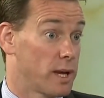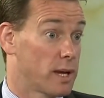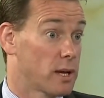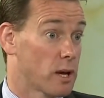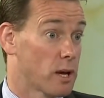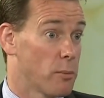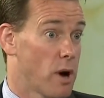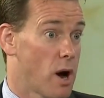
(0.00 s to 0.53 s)

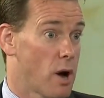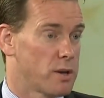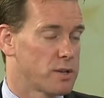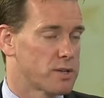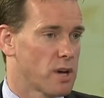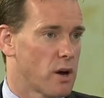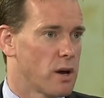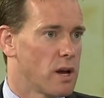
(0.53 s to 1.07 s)
So
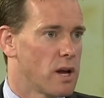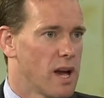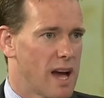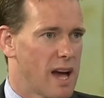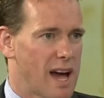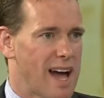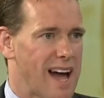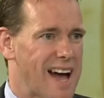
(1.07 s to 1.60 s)
as a
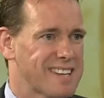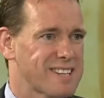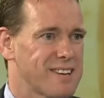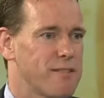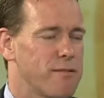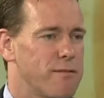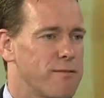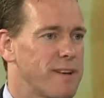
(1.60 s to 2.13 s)
fixed
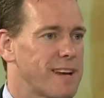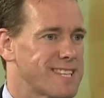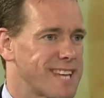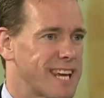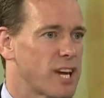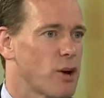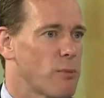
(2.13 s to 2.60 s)
income asset class,